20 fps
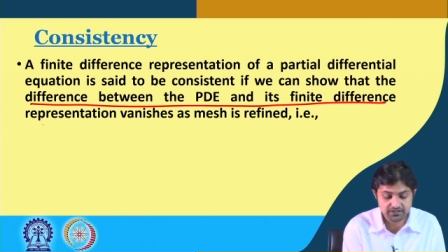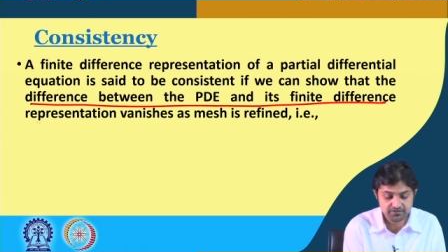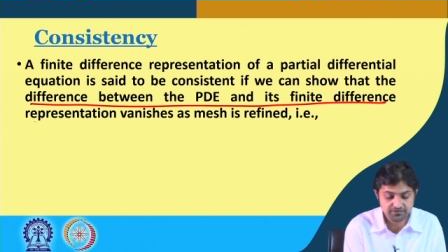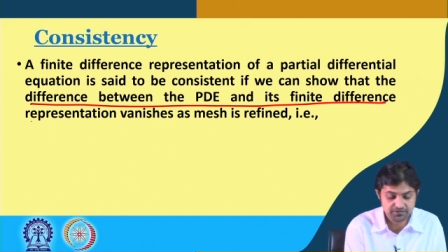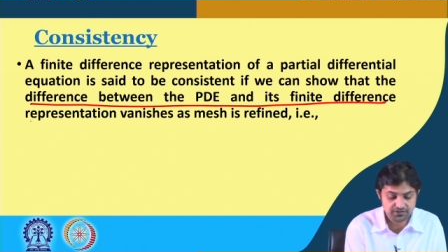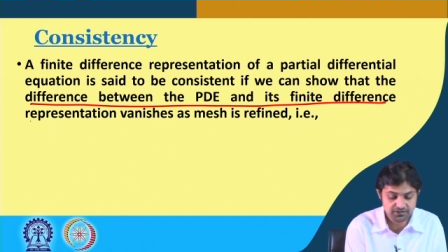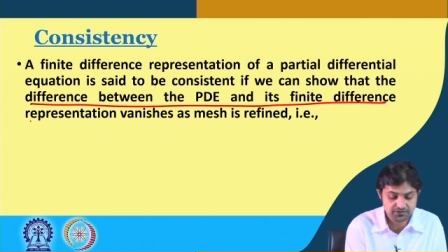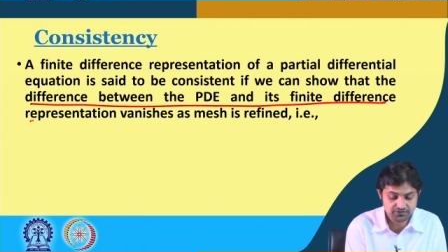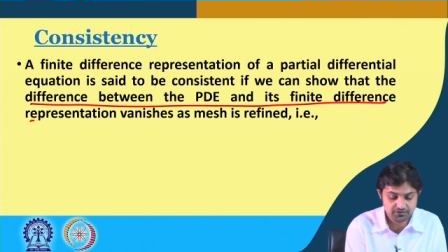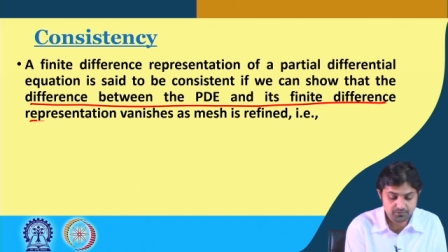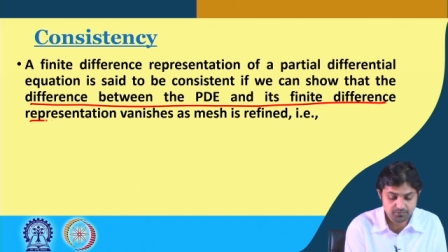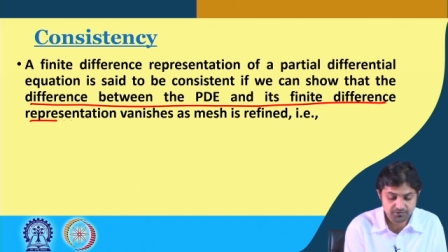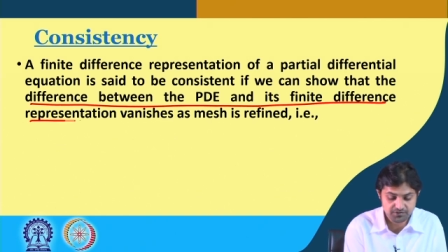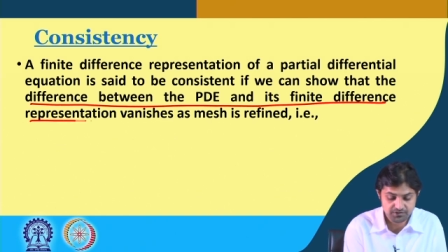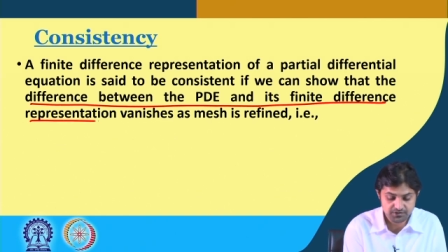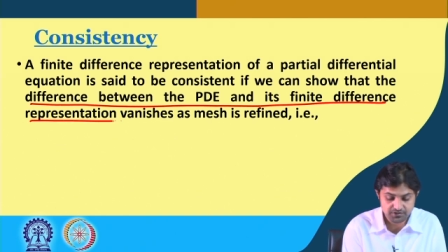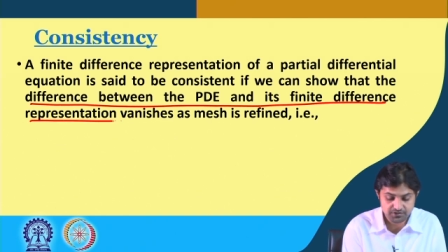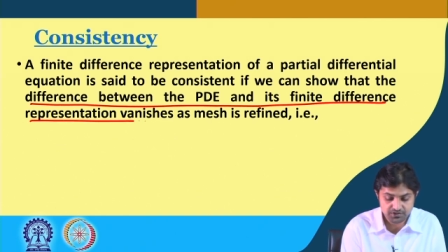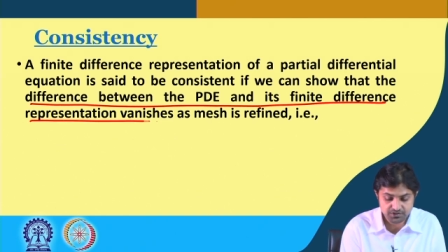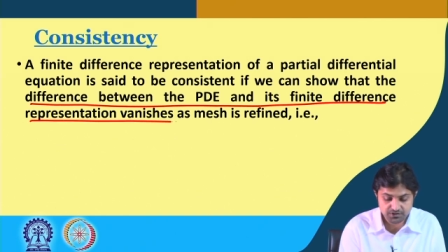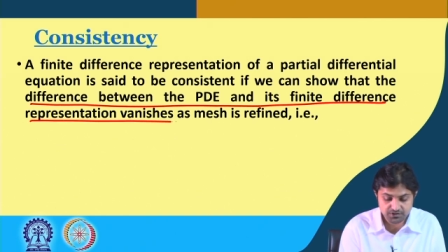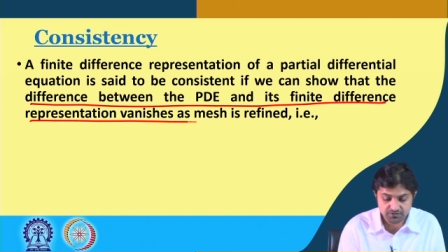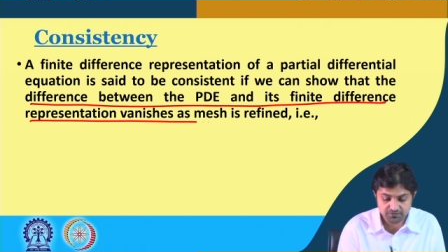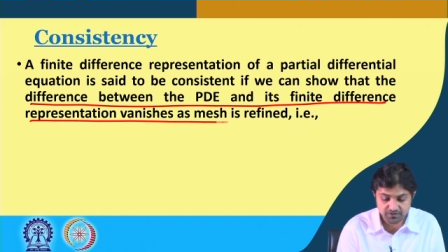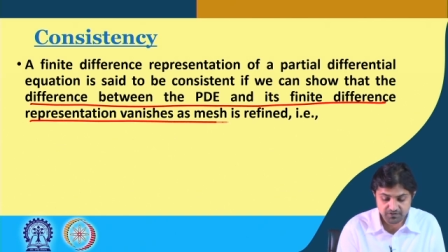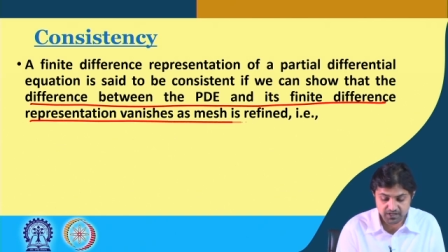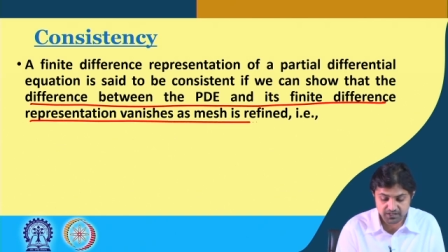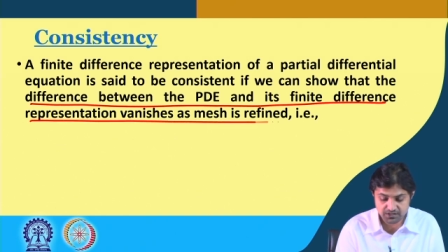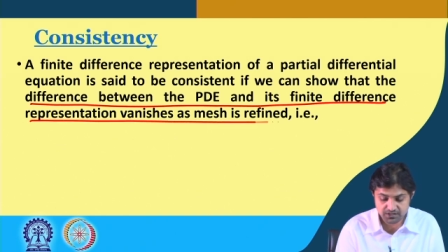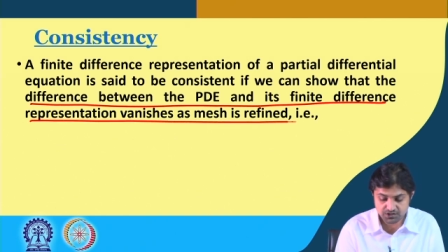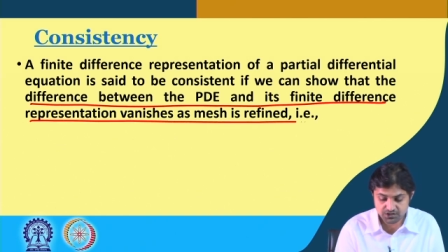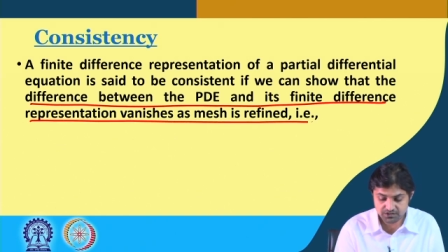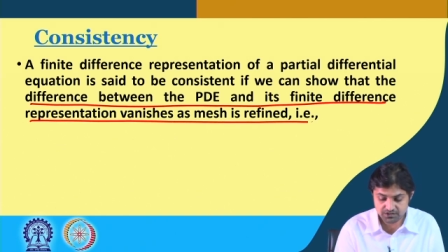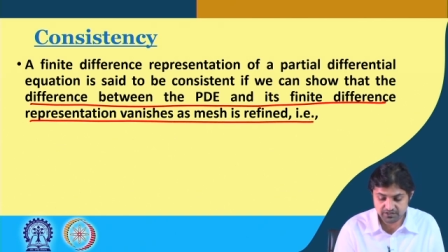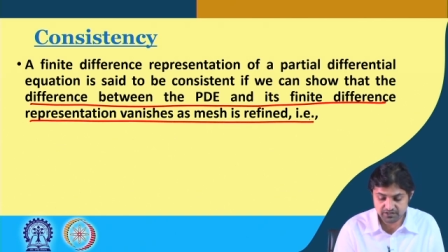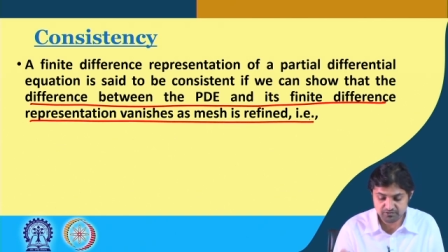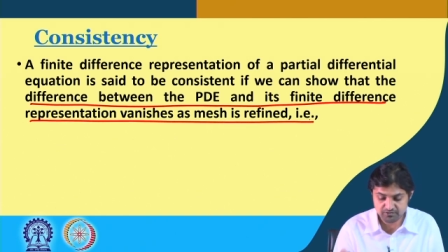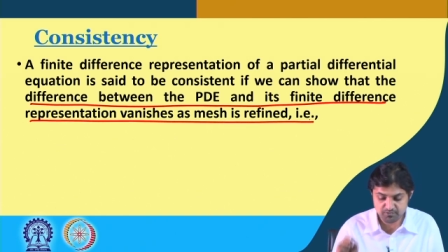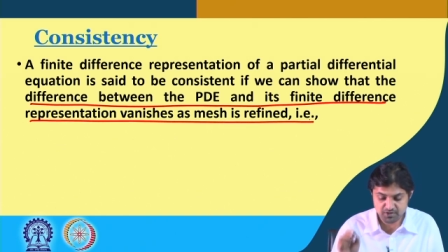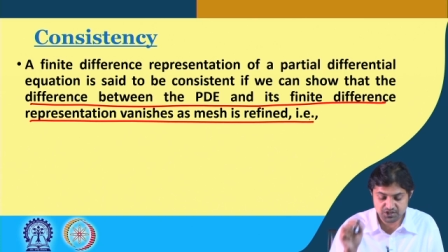difference representation vanishes
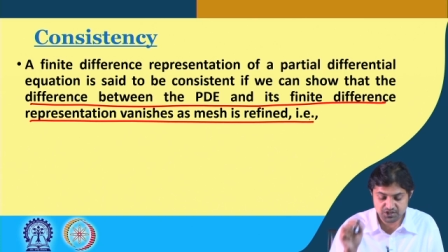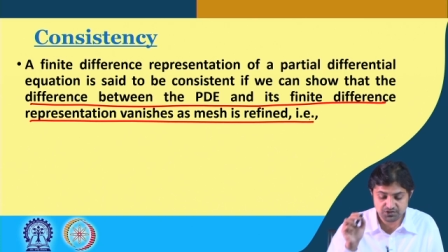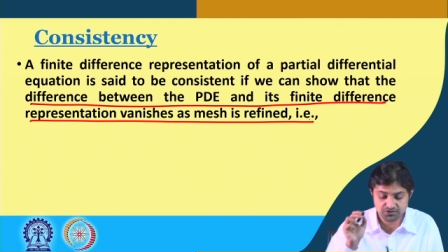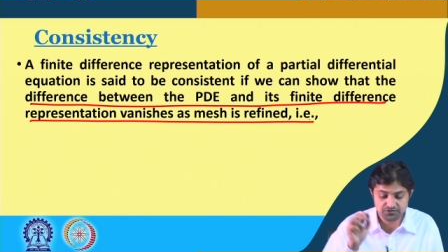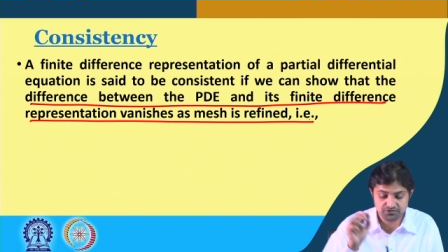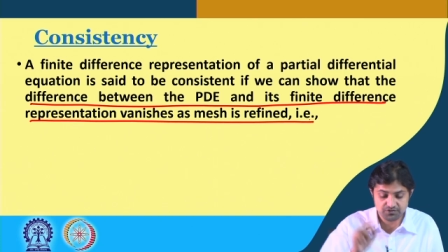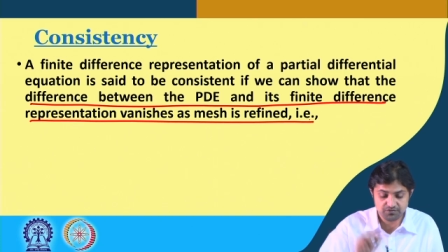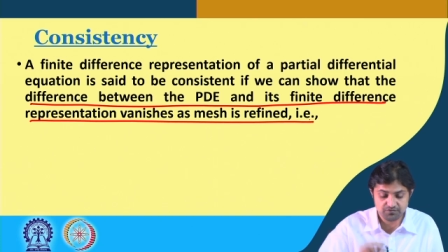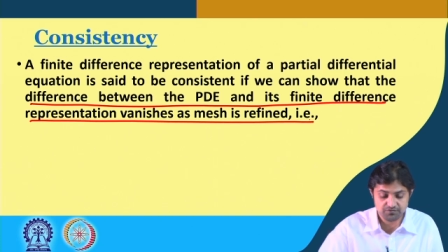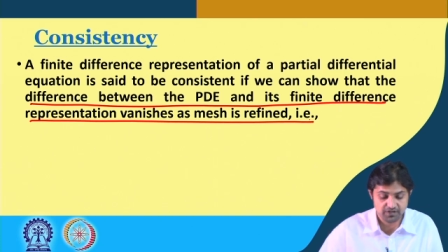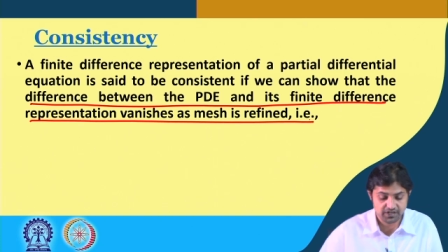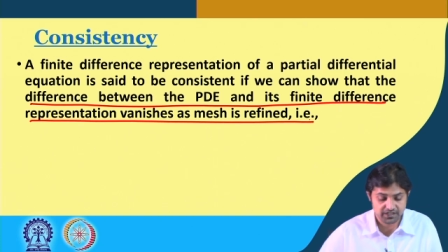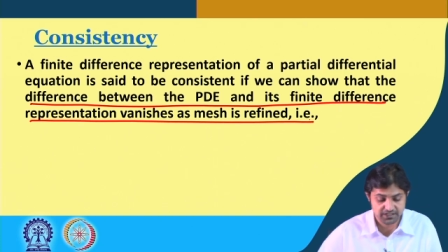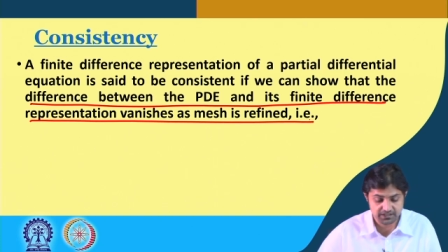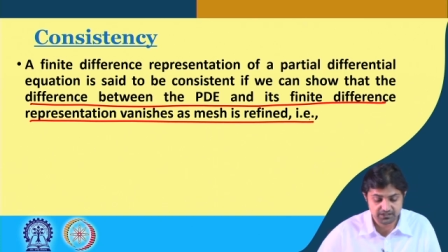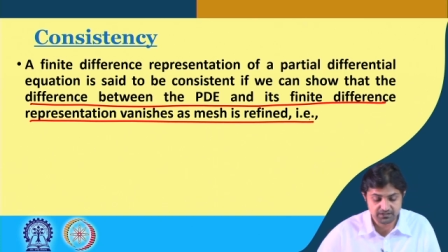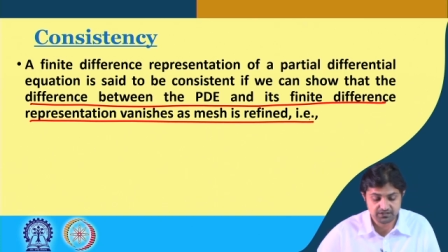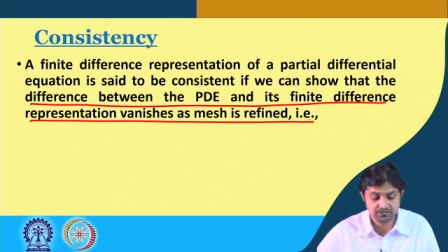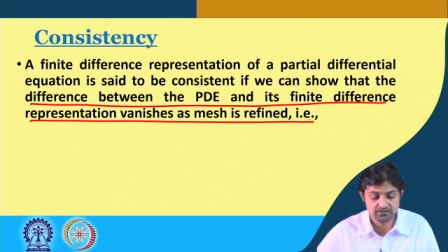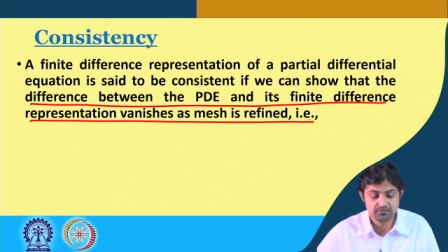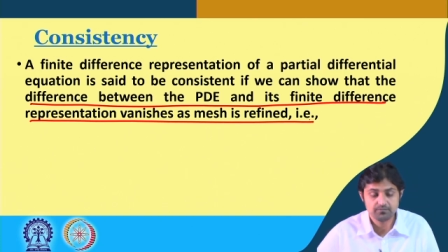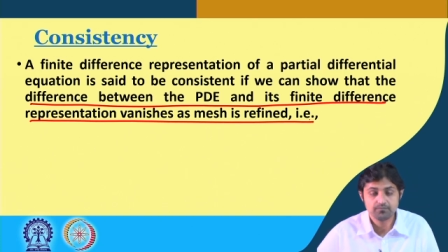as mesh is refined.